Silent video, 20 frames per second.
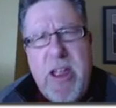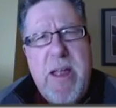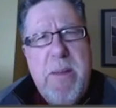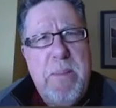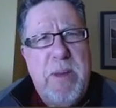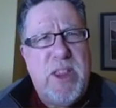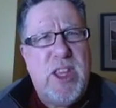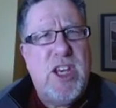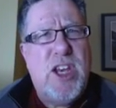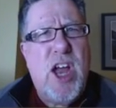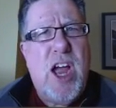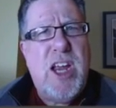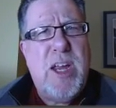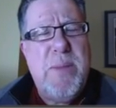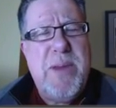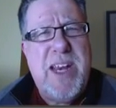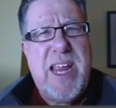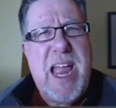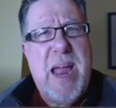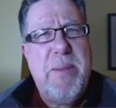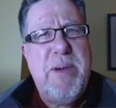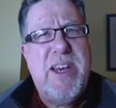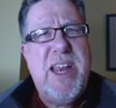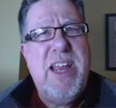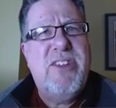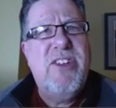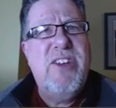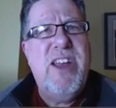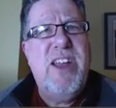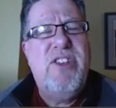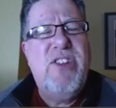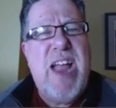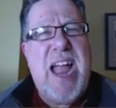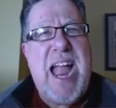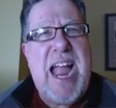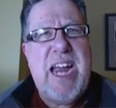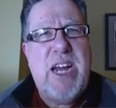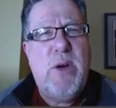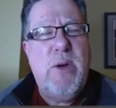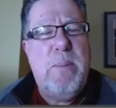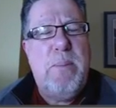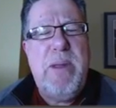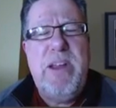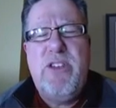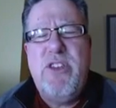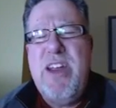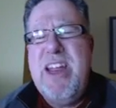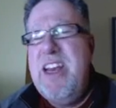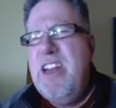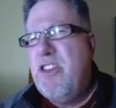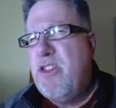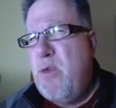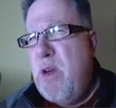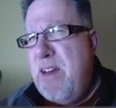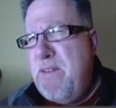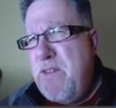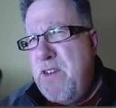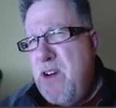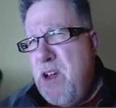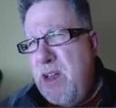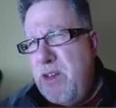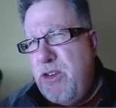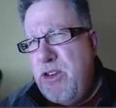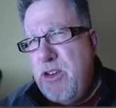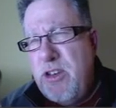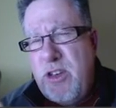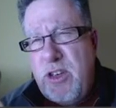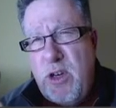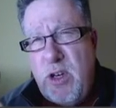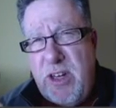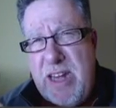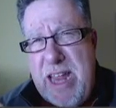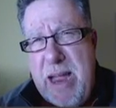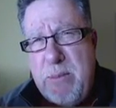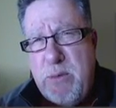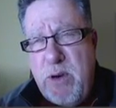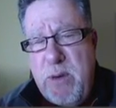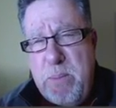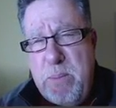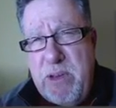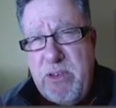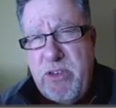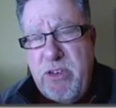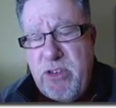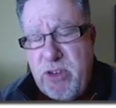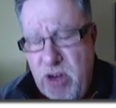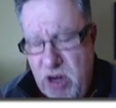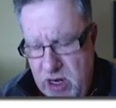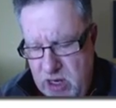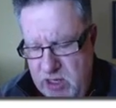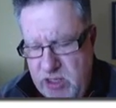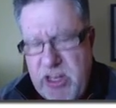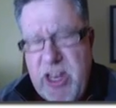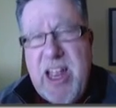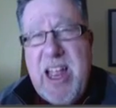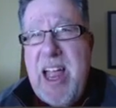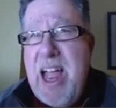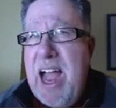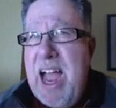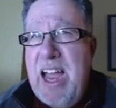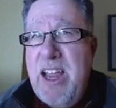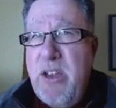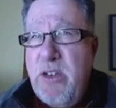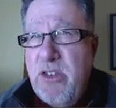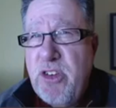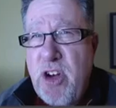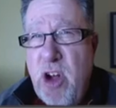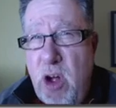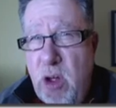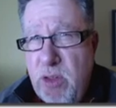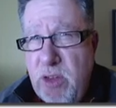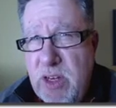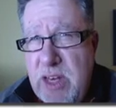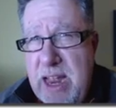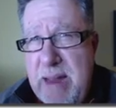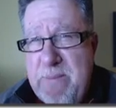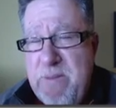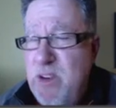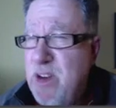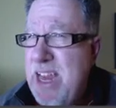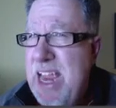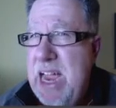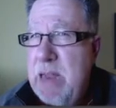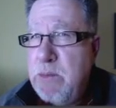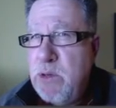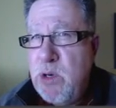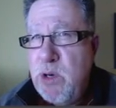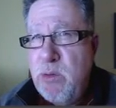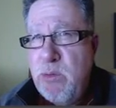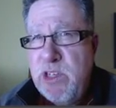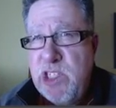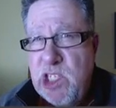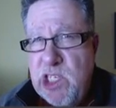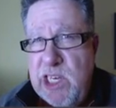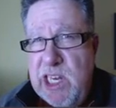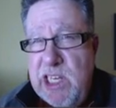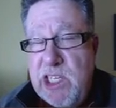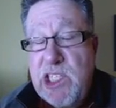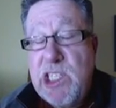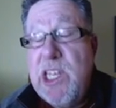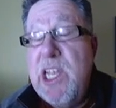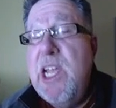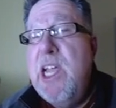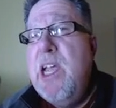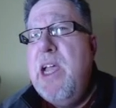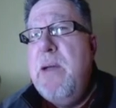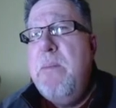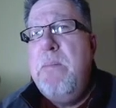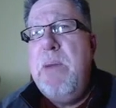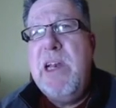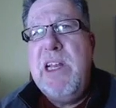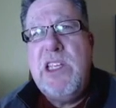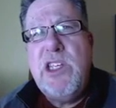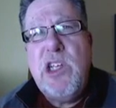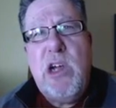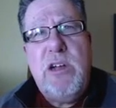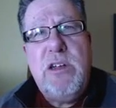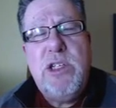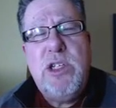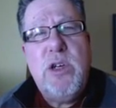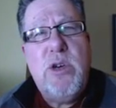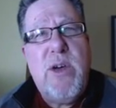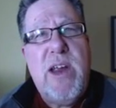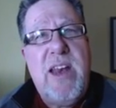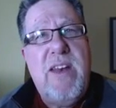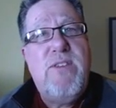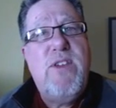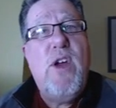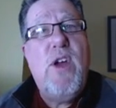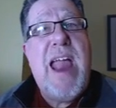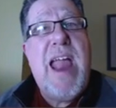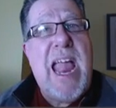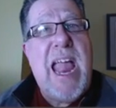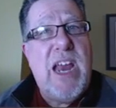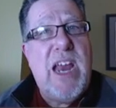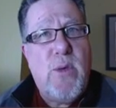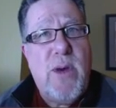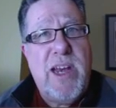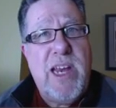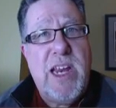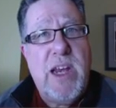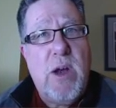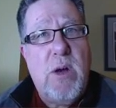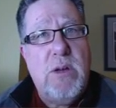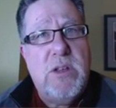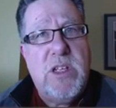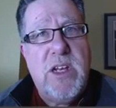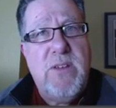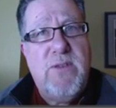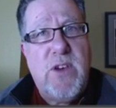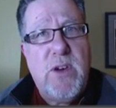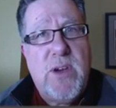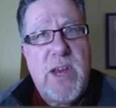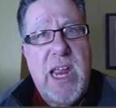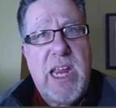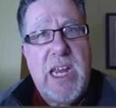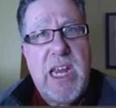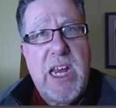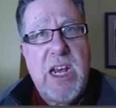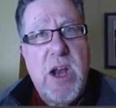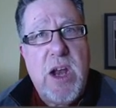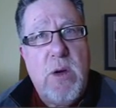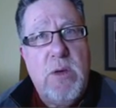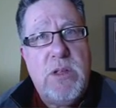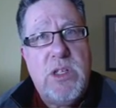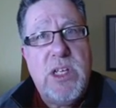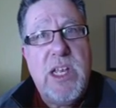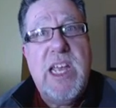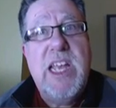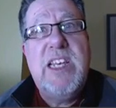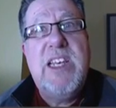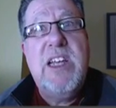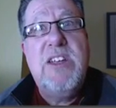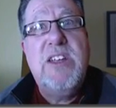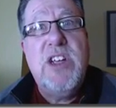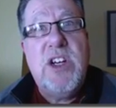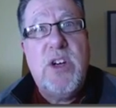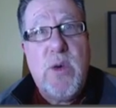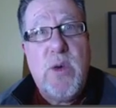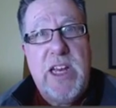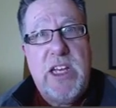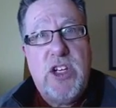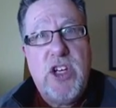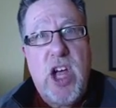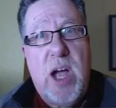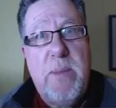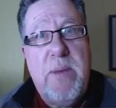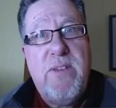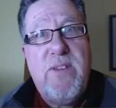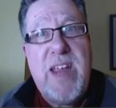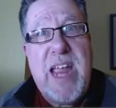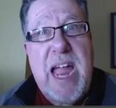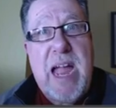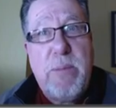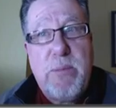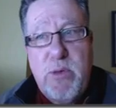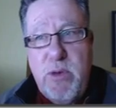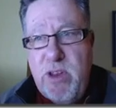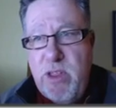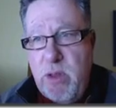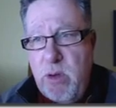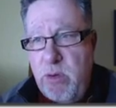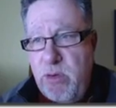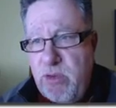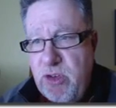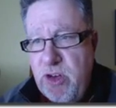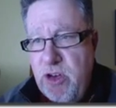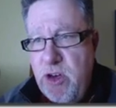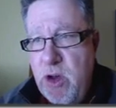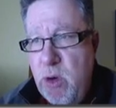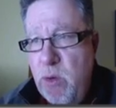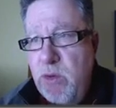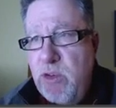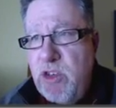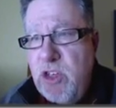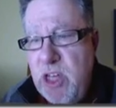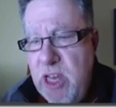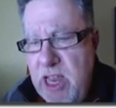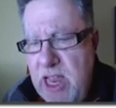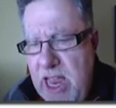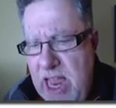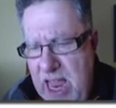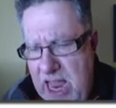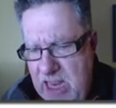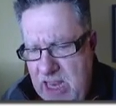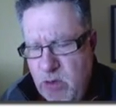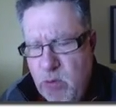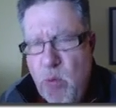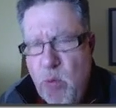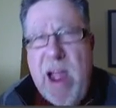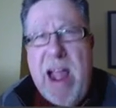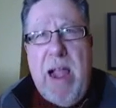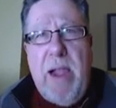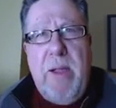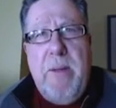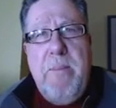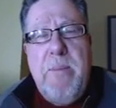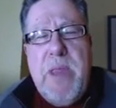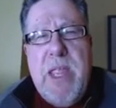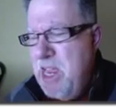But the document camera takes a nice accurate picture, and it's great for not just capturing business cards. I use it all the time for capturing receipts, but it's also great if you're handwriting notes, and if you're taking notes, it does a great job of capturing those notes as well.